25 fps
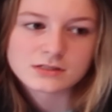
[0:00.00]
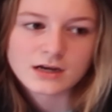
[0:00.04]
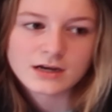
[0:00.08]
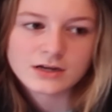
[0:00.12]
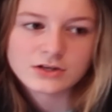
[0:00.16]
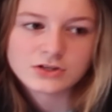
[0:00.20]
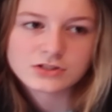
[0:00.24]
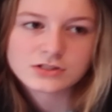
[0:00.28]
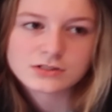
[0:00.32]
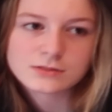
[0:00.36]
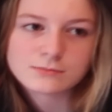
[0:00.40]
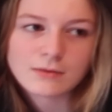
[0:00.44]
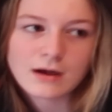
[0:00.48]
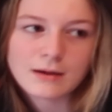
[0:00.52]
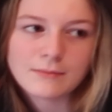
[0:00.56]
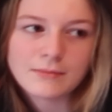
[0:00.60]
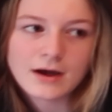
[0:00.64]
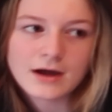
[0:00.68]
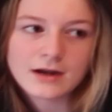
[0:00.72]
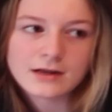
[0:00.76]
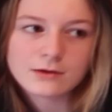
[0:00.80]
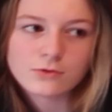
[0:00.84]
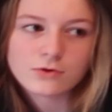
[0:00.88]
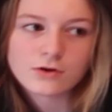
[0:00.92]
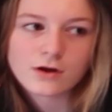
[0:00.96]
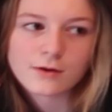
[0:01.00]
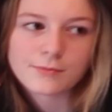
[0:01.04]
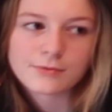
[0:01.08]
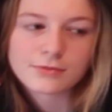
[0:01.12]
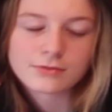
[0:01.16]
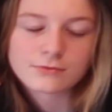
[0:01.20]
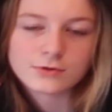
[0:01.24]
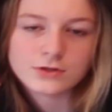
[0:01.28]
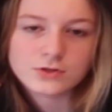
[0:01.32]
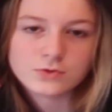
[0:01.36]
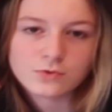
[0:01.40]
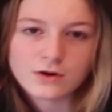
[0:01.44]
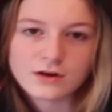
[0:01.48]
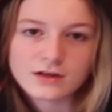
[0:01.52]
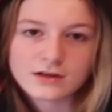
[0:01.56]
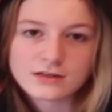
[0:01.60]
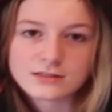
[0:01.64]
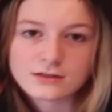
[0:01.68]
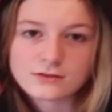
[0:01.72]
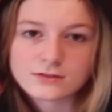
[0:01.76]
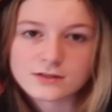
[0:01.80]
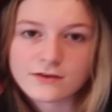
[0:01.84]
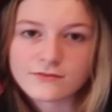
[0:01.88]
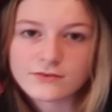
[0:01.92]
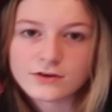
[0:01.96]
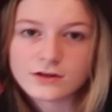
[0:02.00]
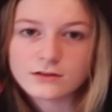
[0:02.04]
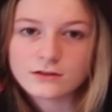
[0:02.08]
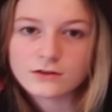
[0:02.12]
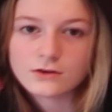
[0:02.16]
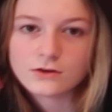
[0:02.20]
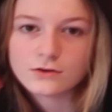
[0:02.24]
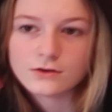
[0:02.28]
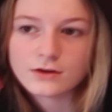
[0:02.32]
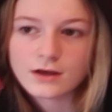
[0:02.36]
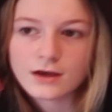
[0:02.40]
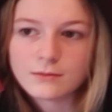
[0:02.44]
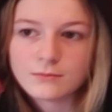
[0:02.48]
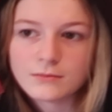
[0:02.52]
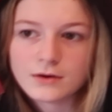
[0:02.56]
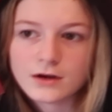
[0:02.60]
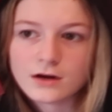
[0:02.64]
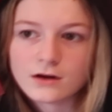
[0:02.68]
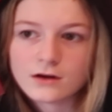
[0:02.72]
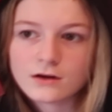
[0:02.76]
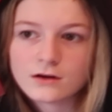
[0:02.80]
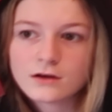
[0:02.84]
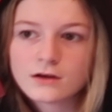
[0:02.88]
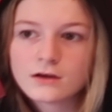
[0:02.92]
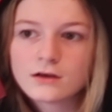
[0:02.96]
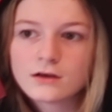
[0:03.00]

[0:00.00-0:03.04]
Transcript: I just, my body woke up at 3.20 because I was having a little nightmare.